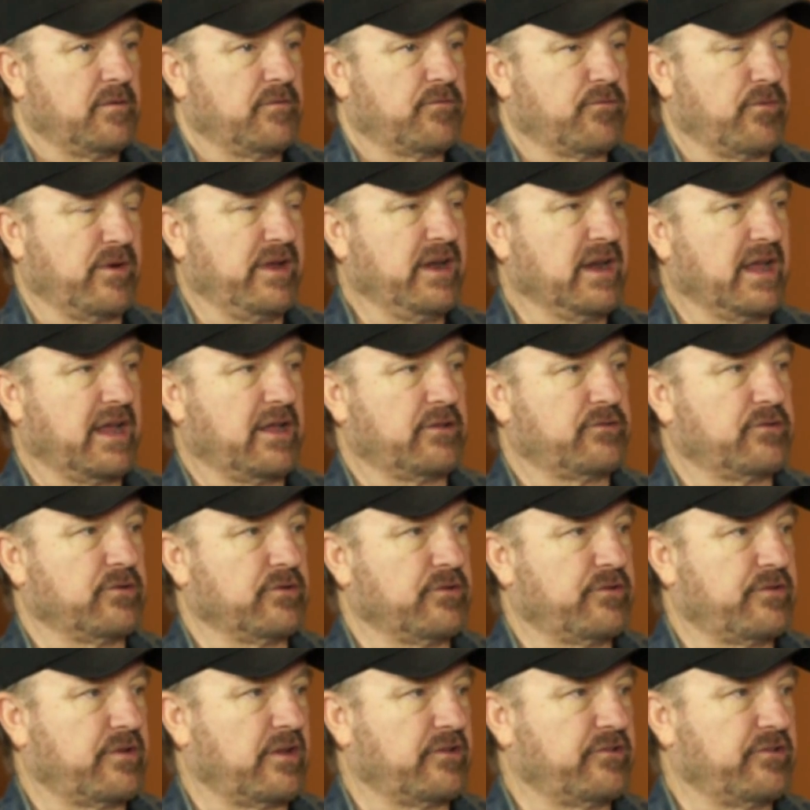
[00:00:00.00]

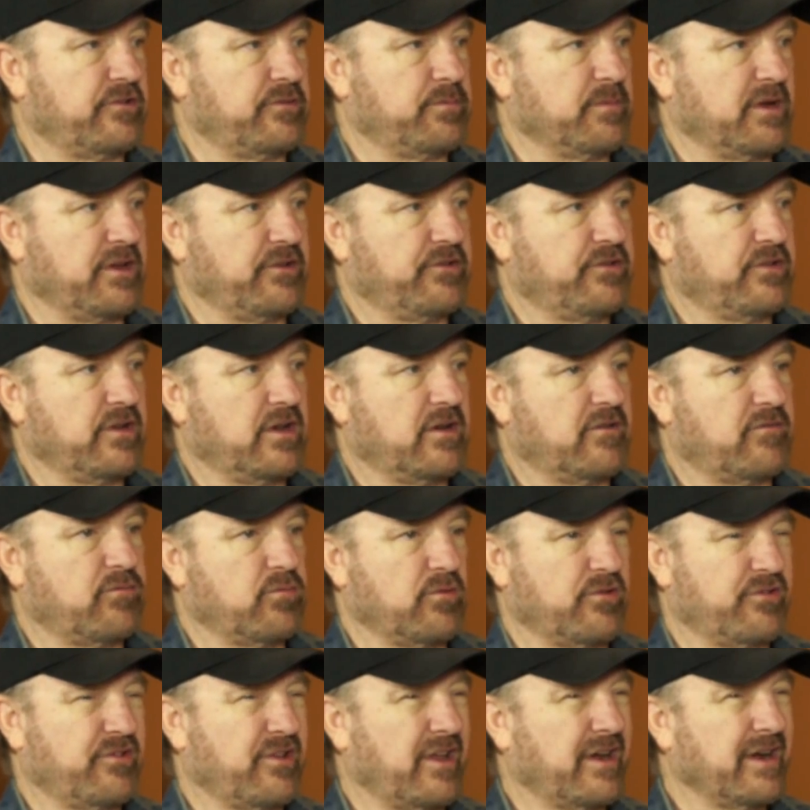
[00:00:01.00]
freelancers such as myself
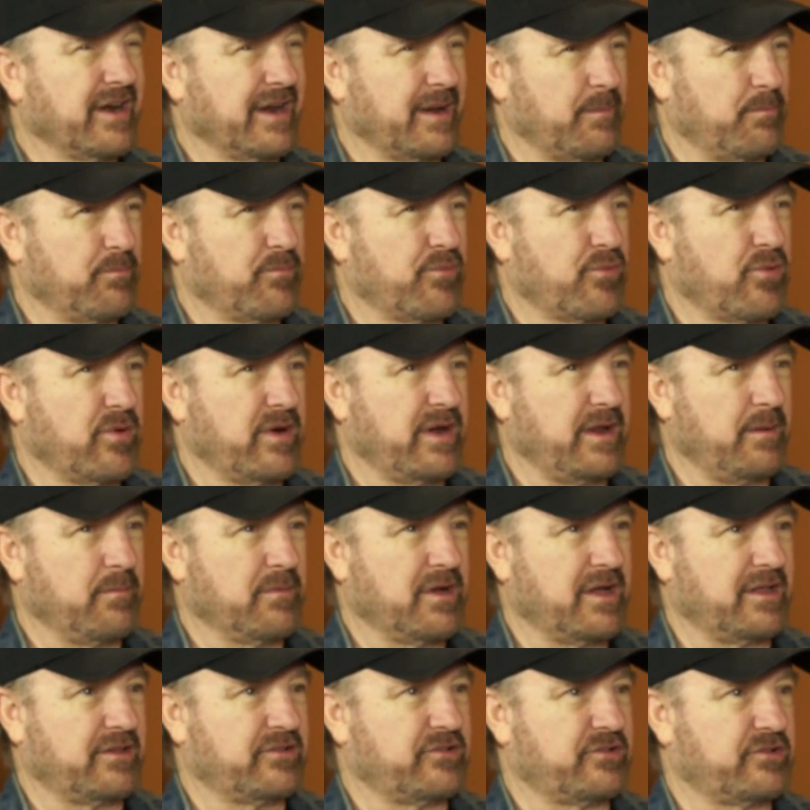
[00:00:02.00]
were suddenly pretty
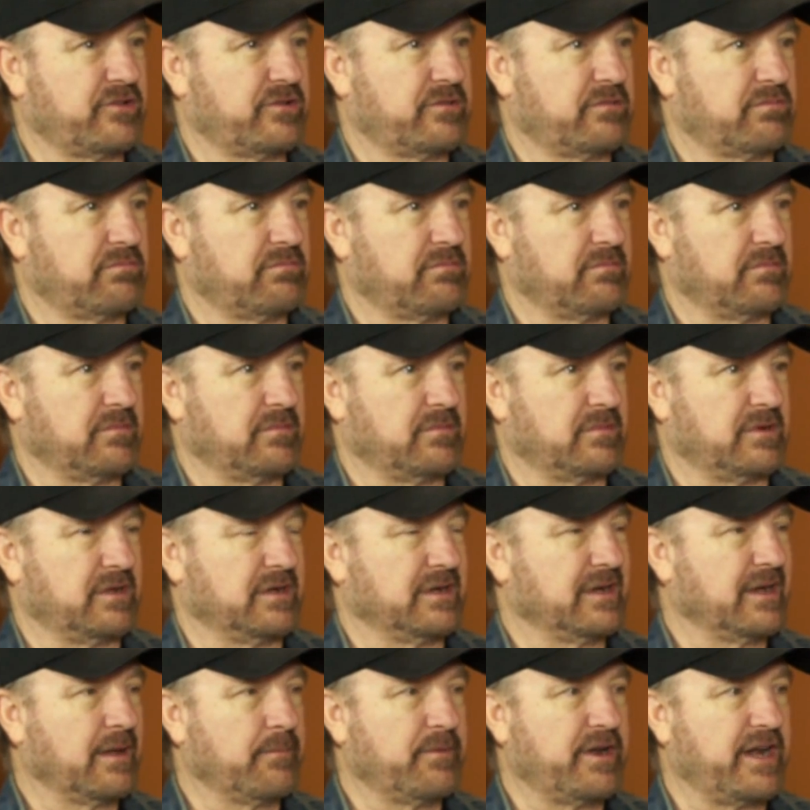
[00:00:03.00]
much
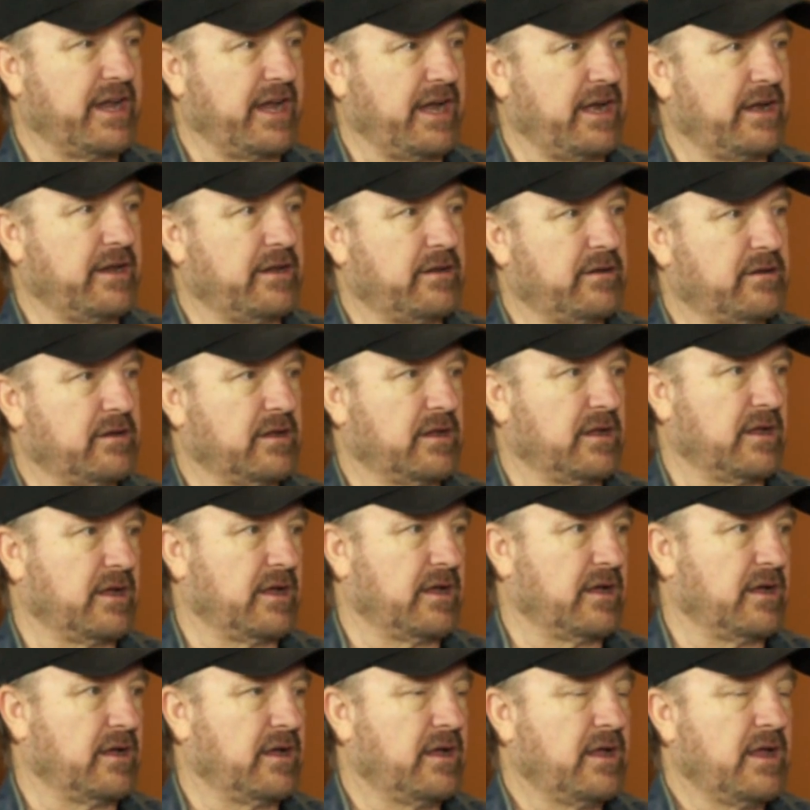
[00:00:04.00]
eliminated.
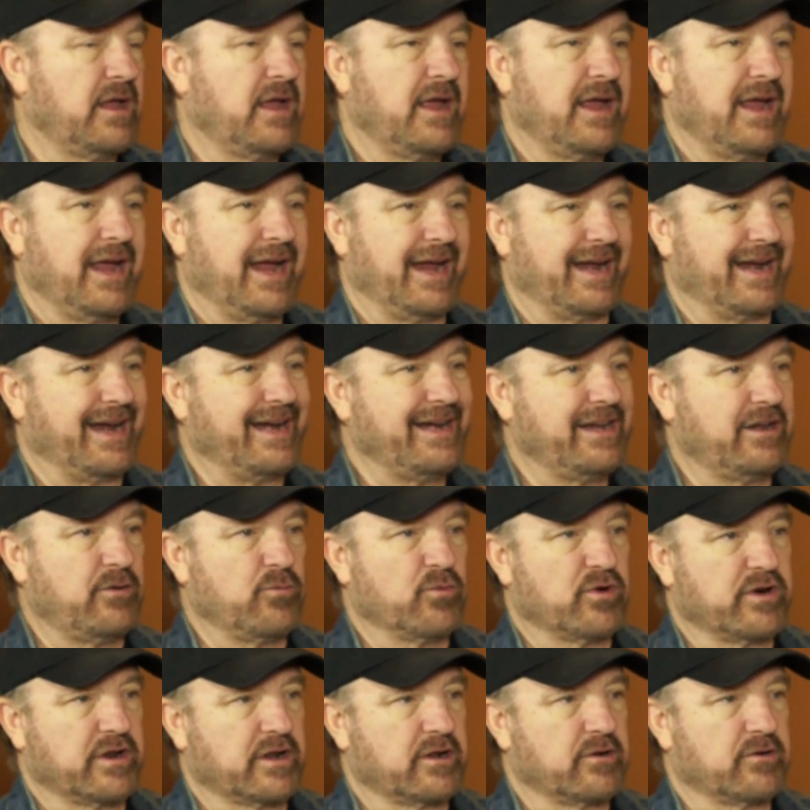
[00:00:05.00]
And I
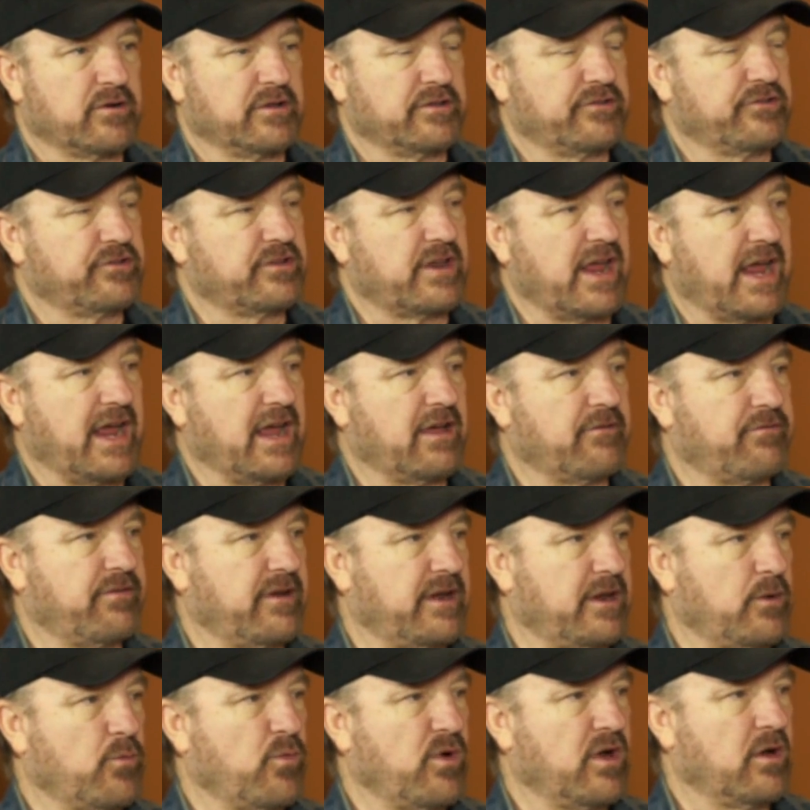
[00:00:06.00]
didn't want to go on staff
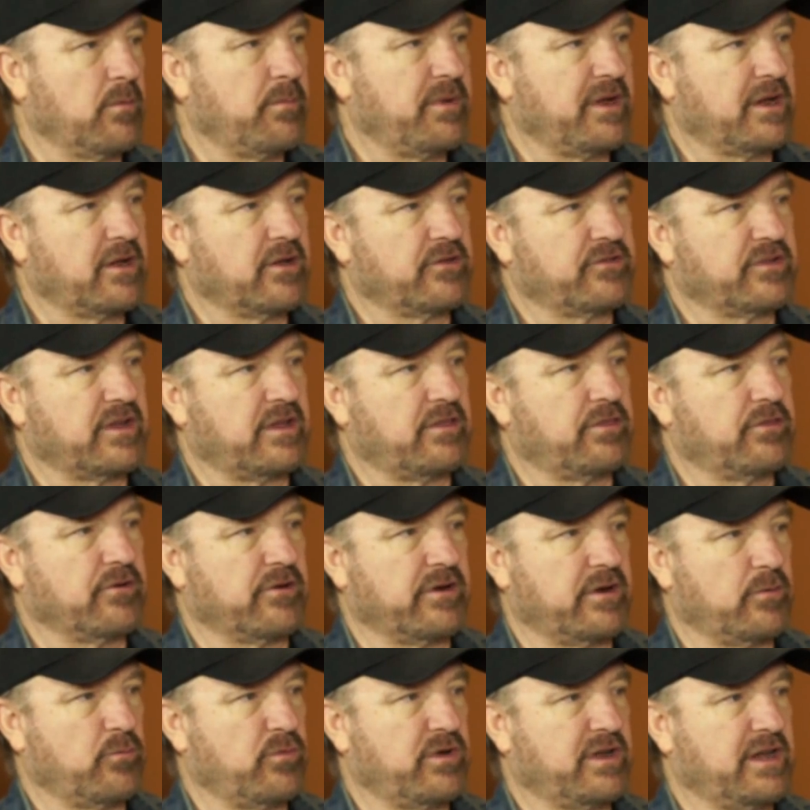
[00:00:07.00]
anywhere because I
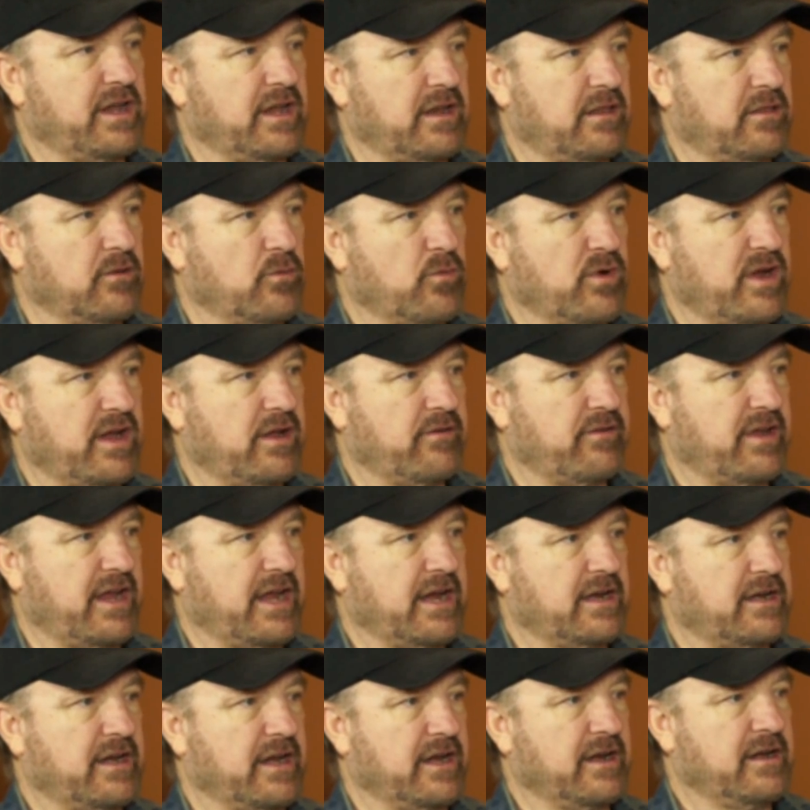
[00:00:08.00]
thought it would get in the way of
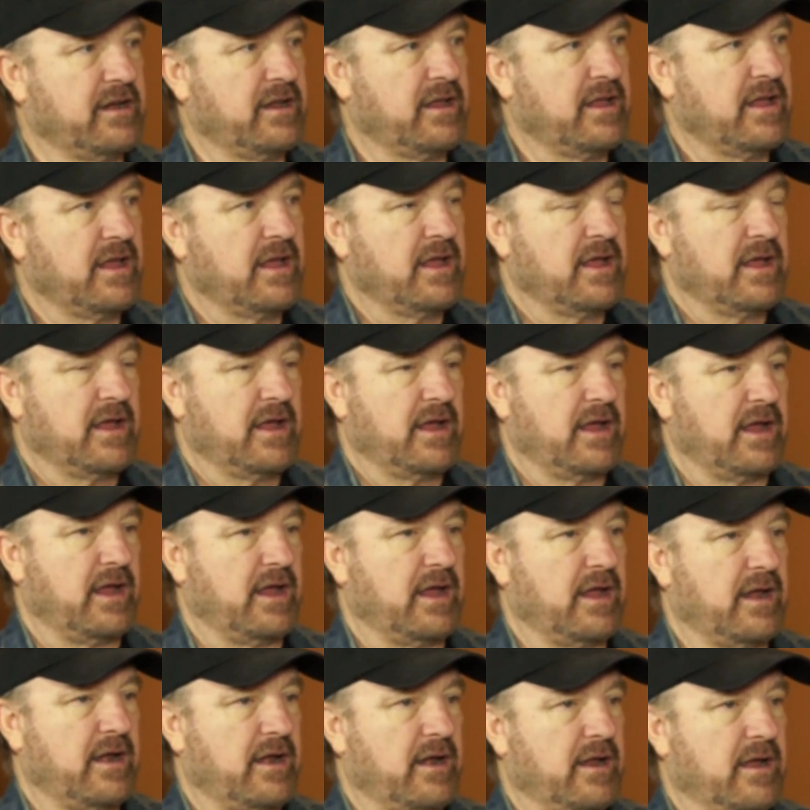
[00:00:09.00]
acting.
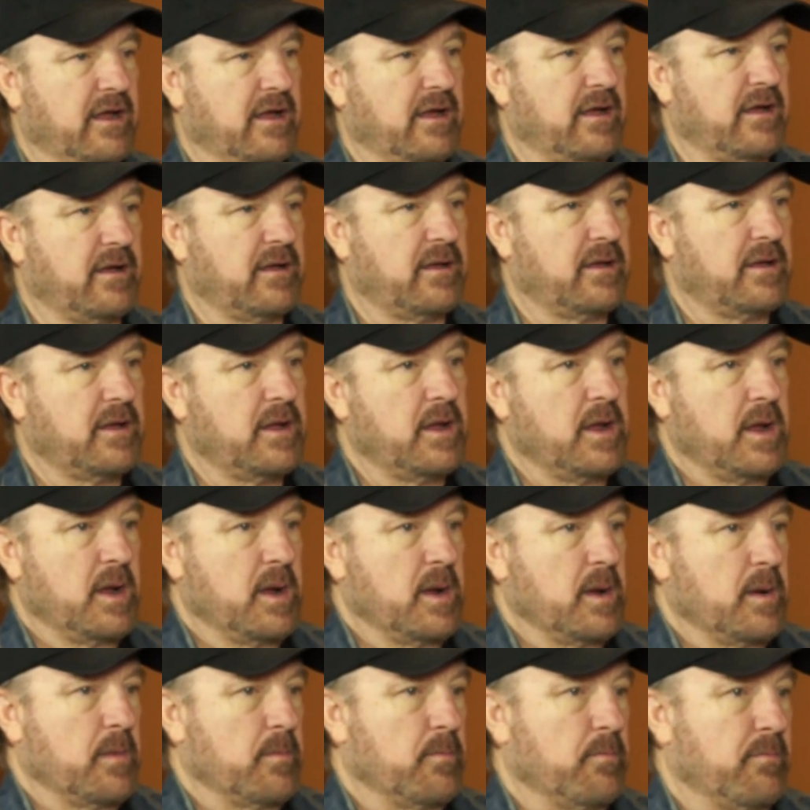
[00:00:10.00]
And
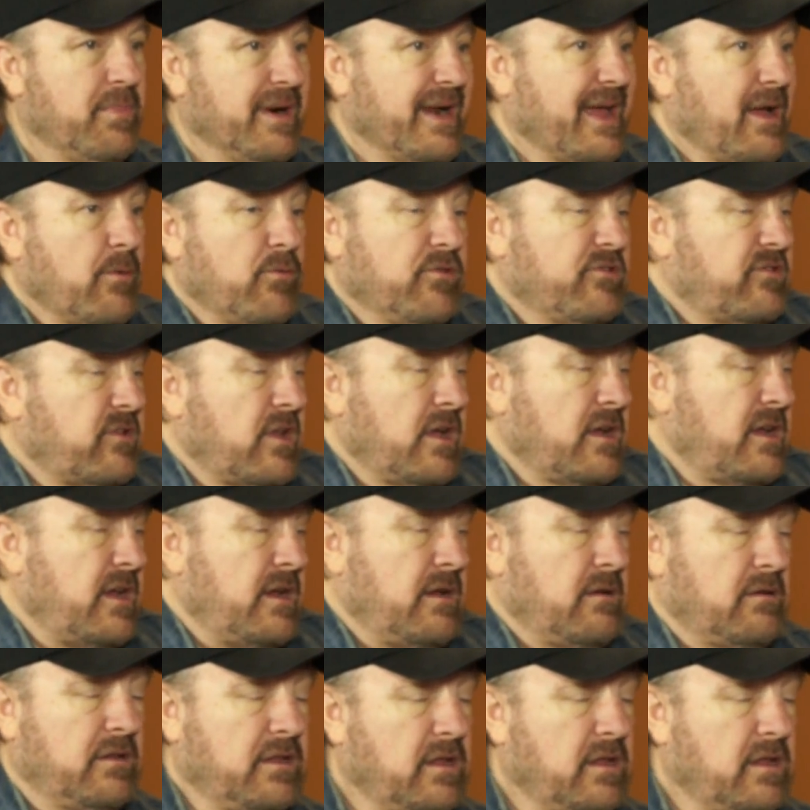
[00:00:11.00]
but I was lucky